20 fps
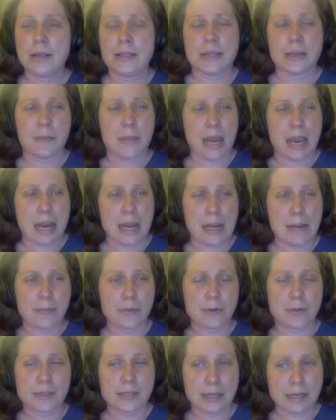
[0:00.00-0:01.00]
Some
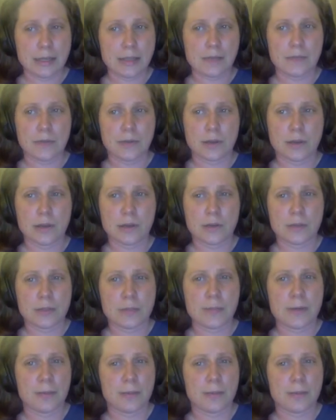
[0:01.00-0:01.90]
80% of the country's